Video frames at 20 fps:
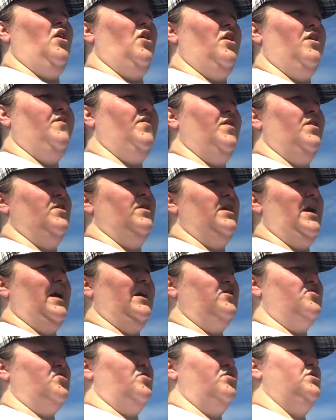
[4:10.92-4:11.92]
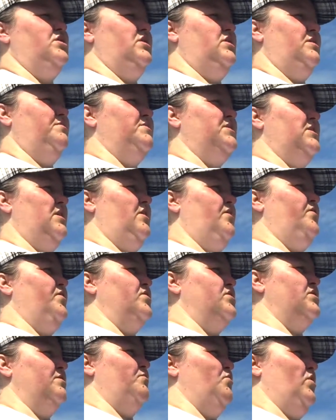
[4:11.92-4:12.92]
or if they're a danger to themselves or
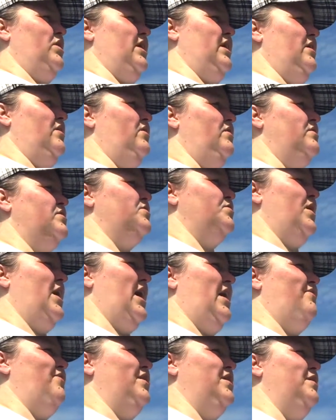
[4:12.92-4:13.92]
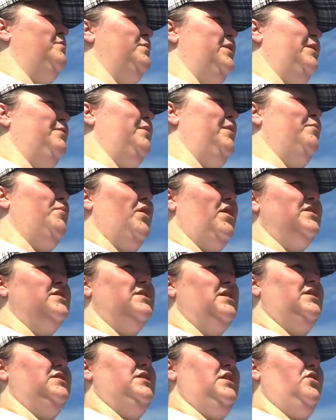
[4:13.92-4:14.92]
someone else, we have a commitment
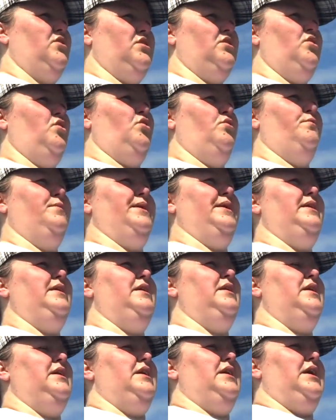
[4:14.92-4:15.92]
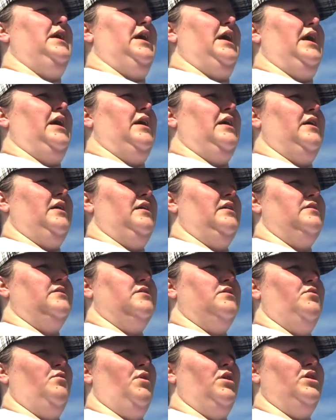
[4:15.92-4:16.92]
process here in Cullman. And
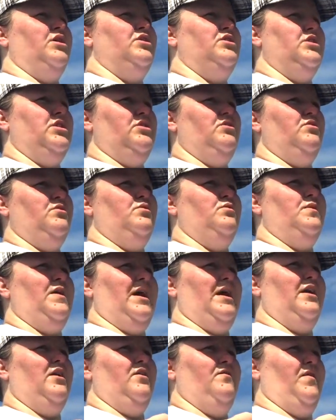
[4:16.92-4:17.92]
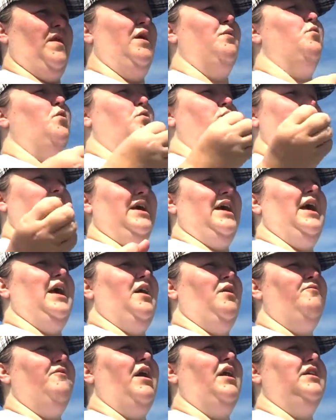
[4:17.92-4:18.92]
what you do there, if they won't get
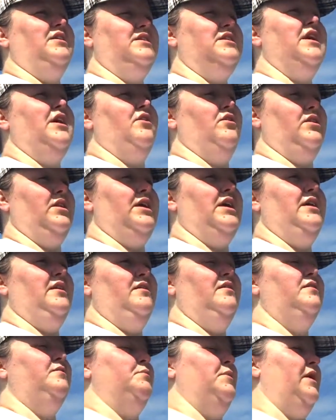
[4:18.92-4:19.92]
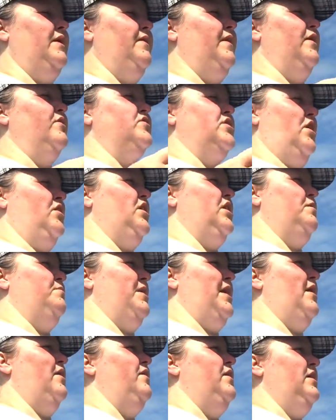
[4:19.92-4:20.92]
help voluntarily, but they're talking
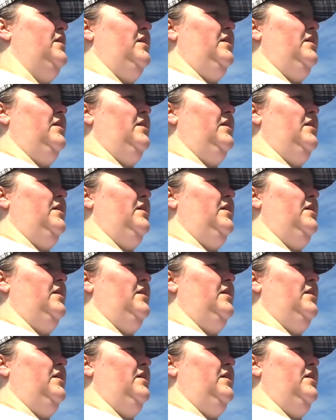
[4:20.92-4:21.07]
about